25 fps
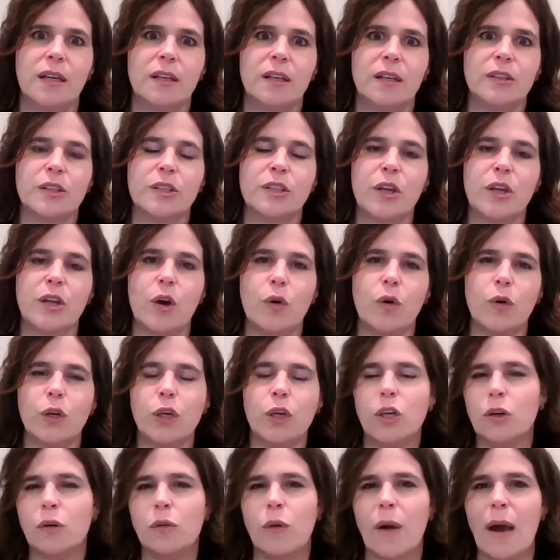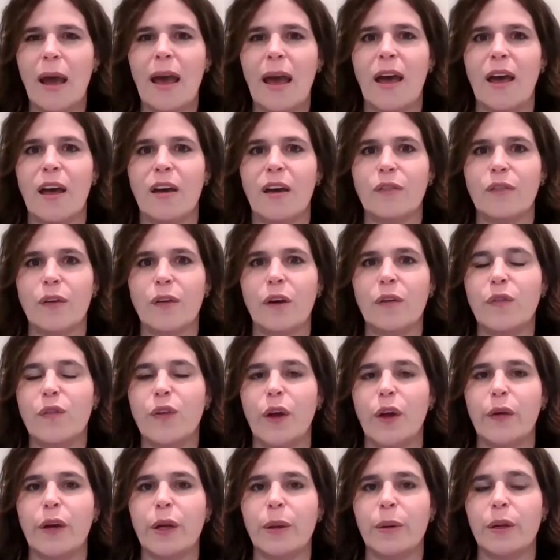So you have
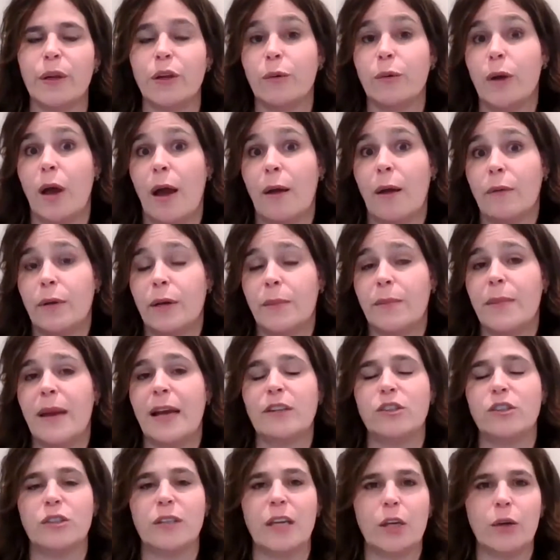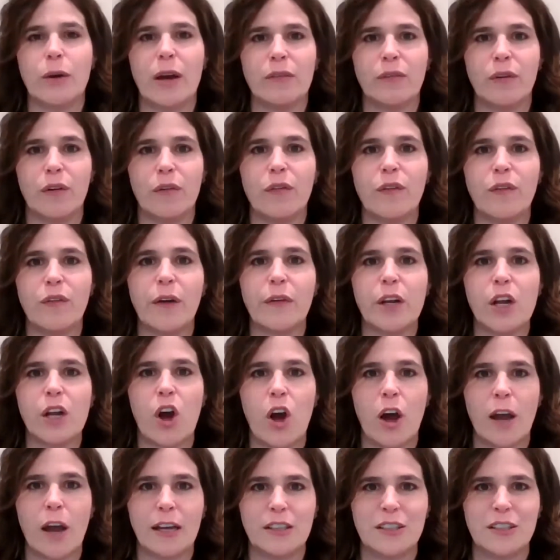I would imagine that you have a very
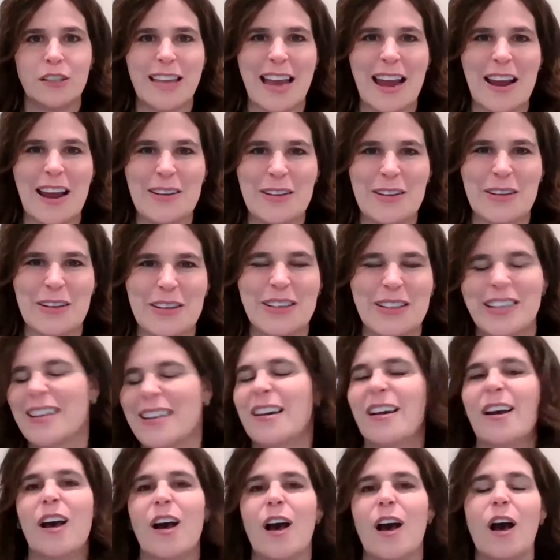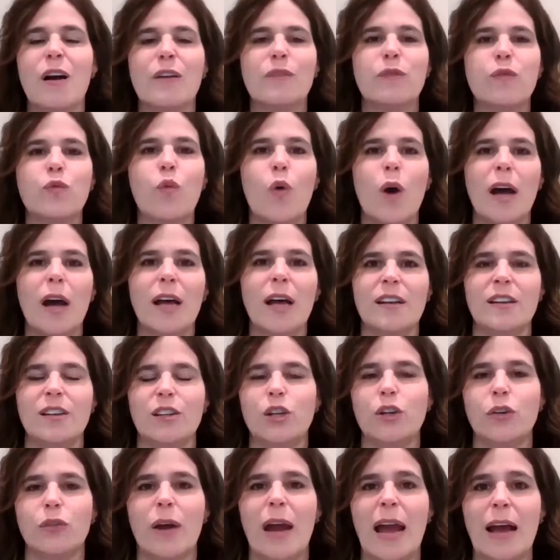high standard of what
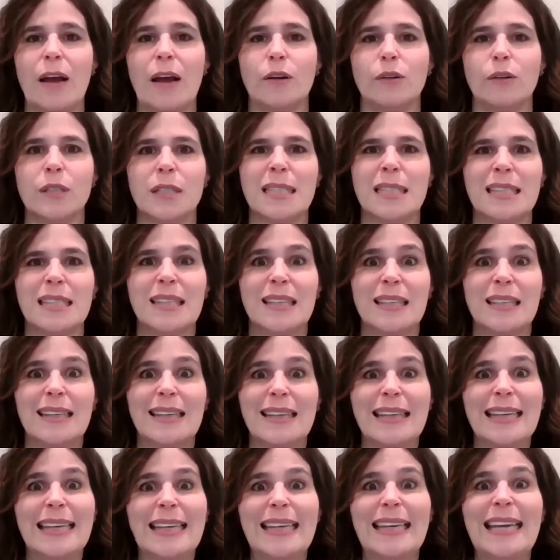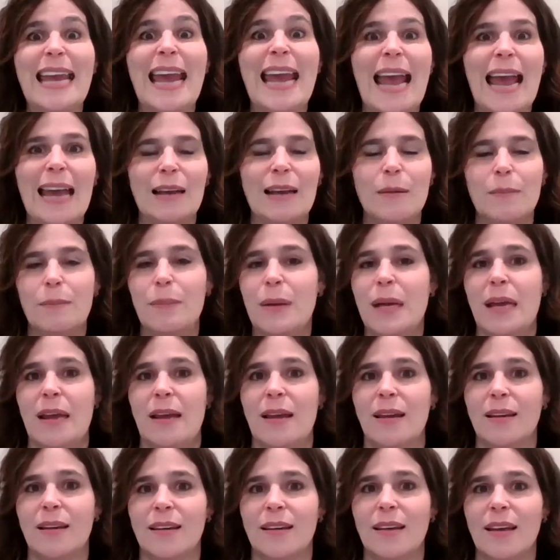your house can
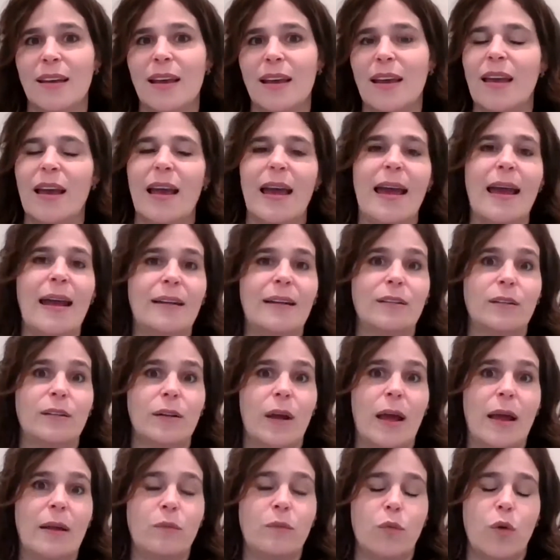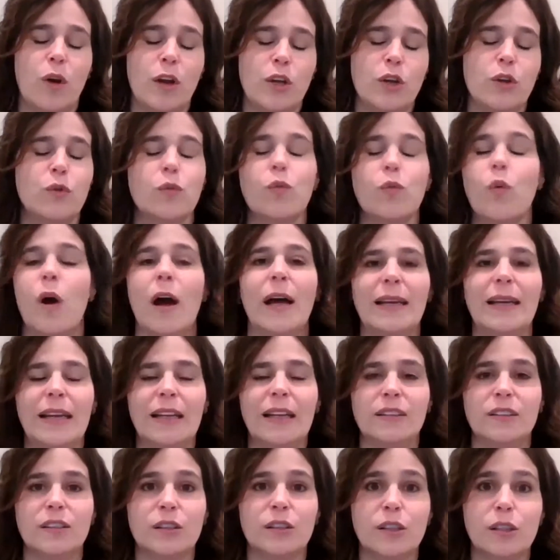be and what you want
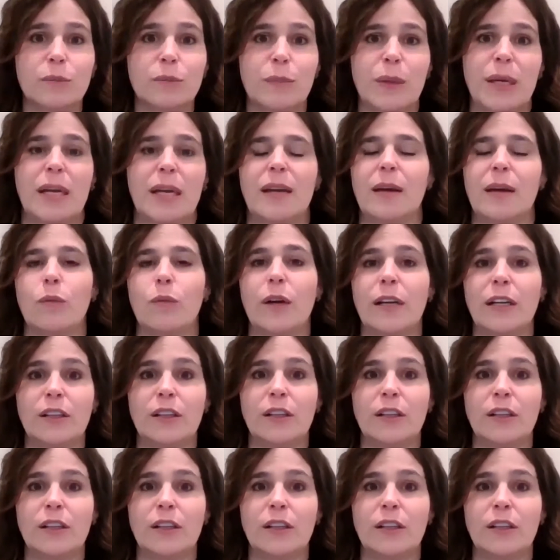it to be and what